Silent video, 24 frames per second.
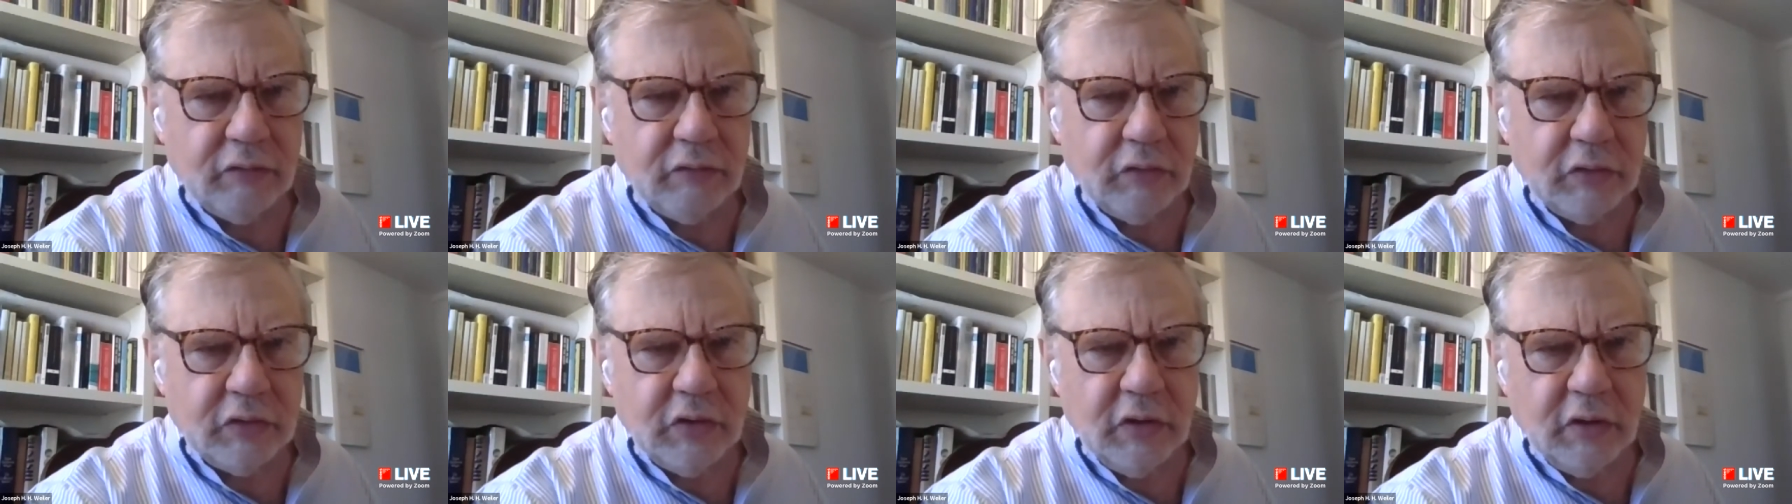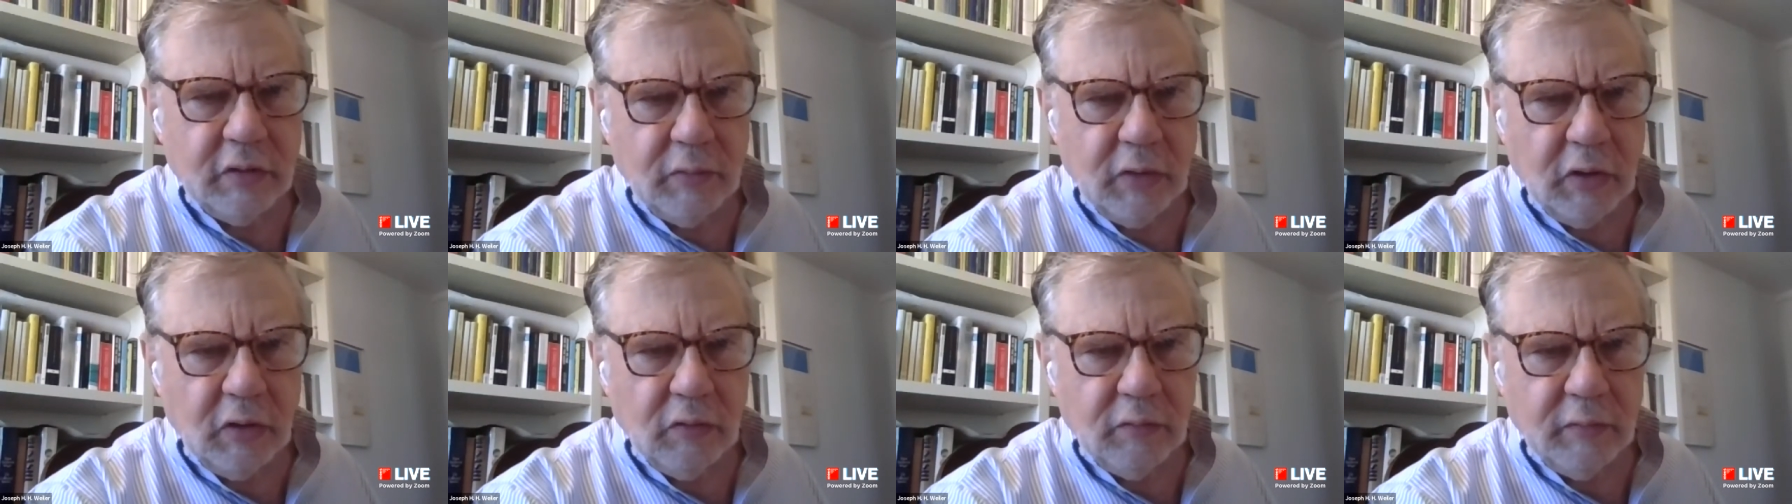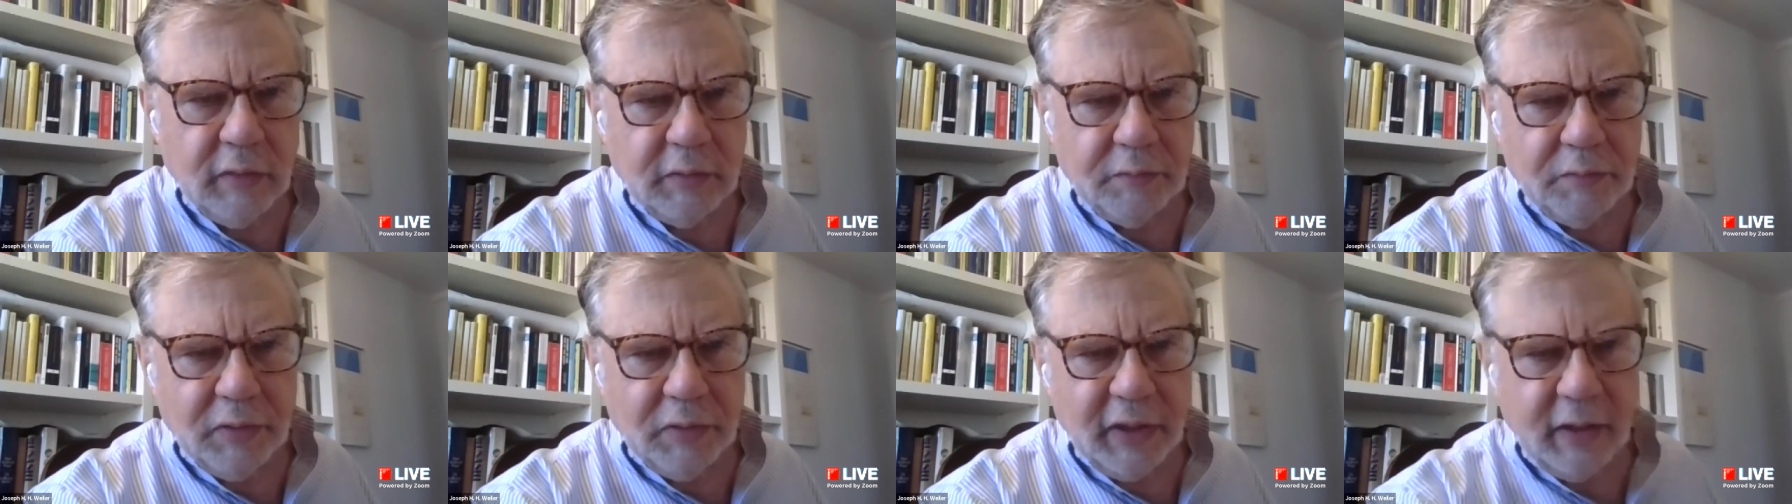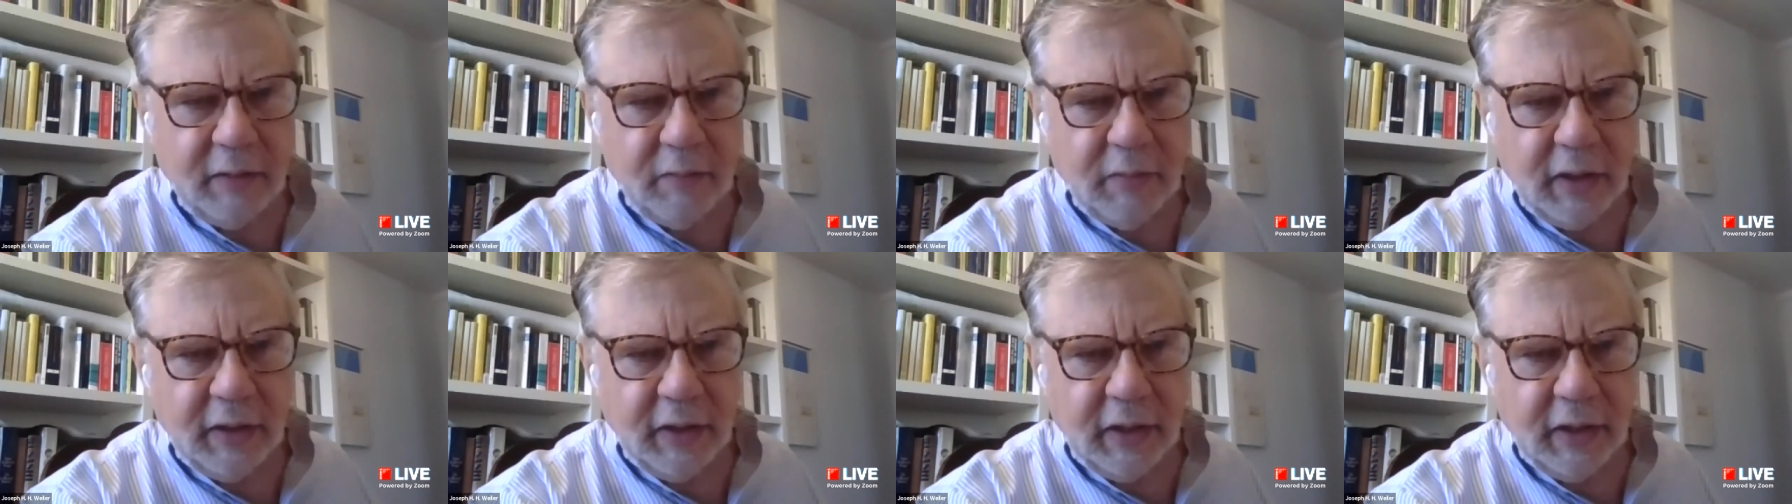return home, and
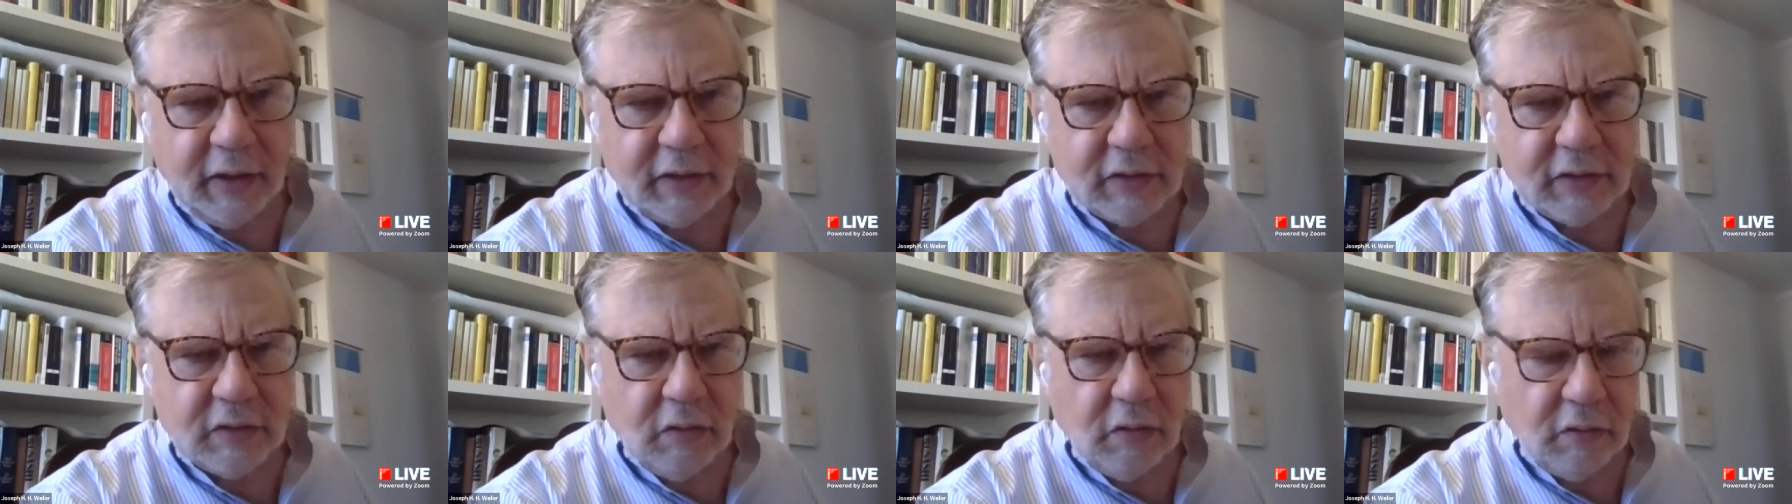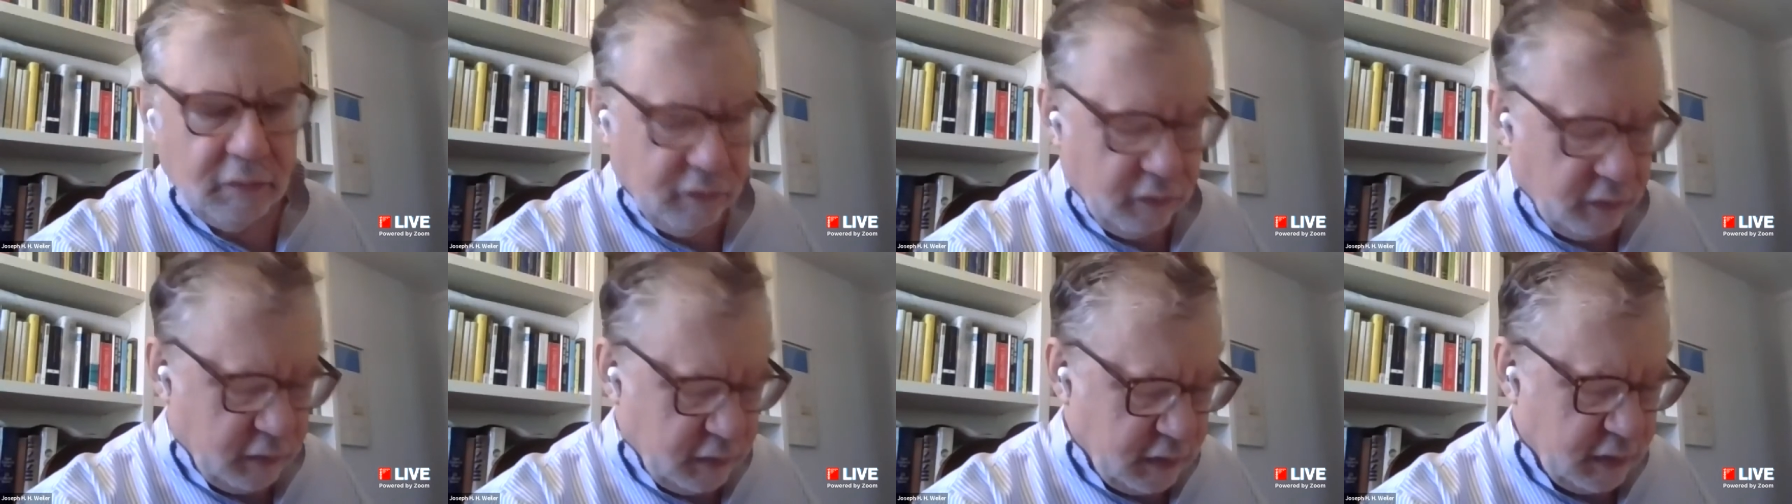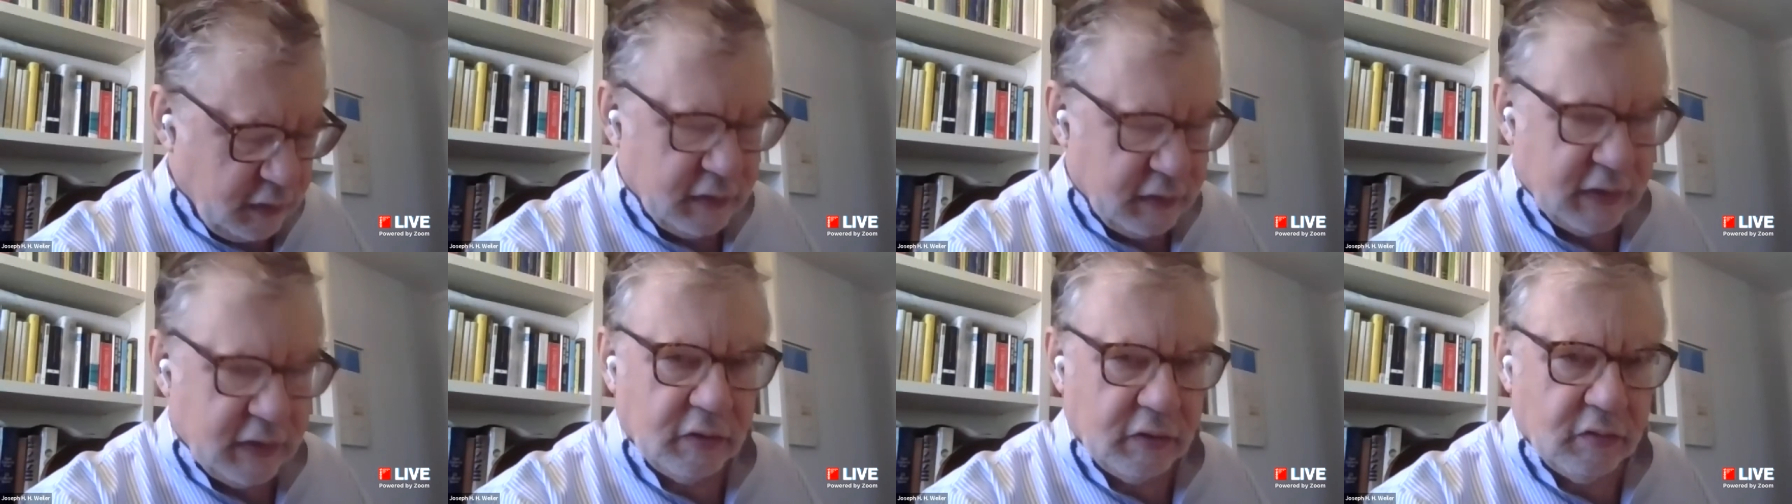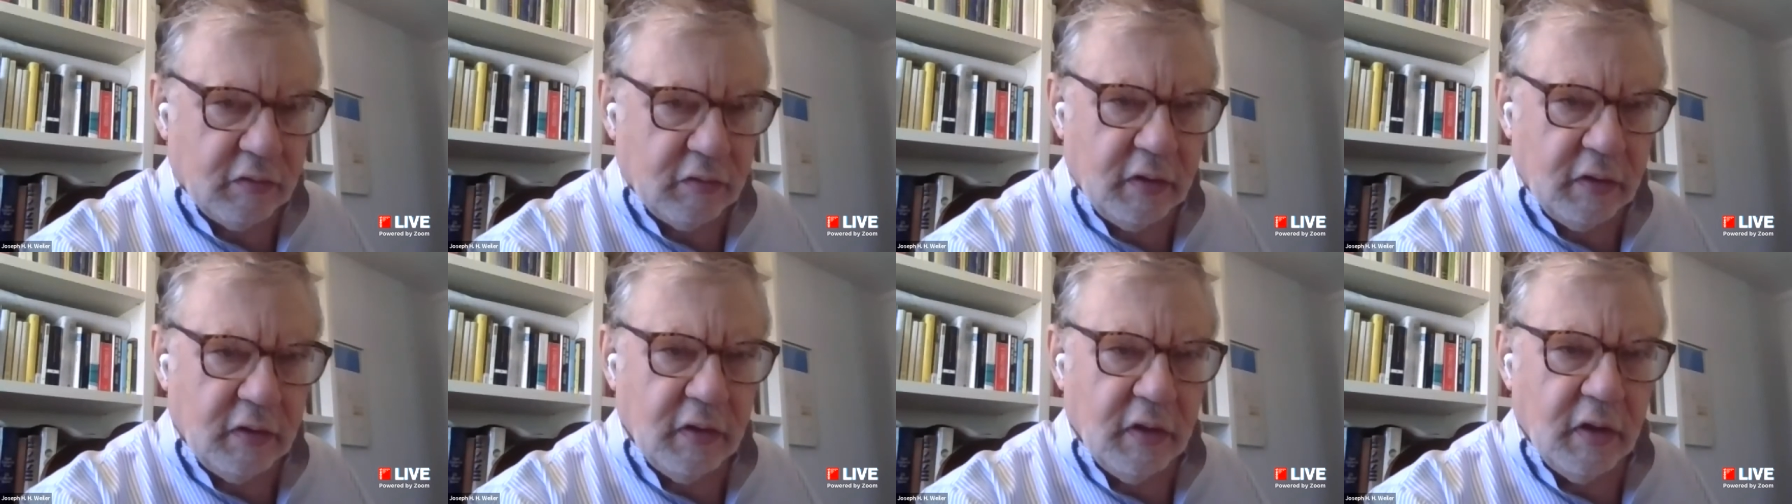plan my next conference,
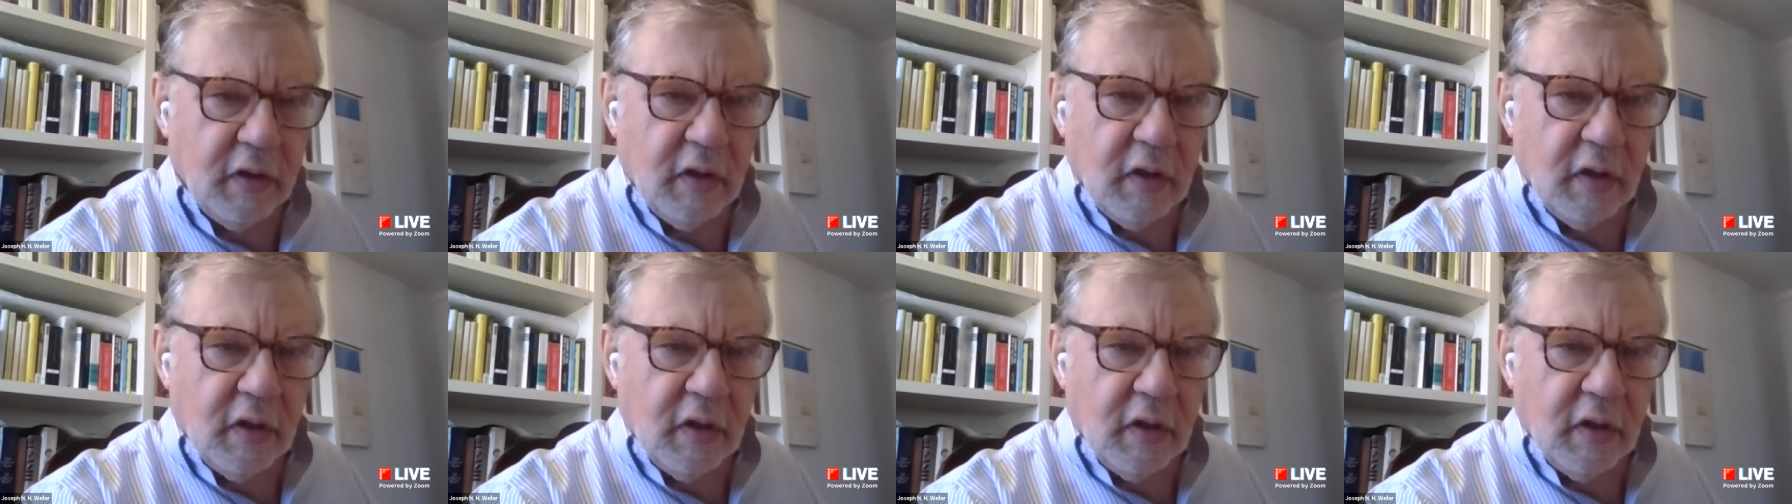etc.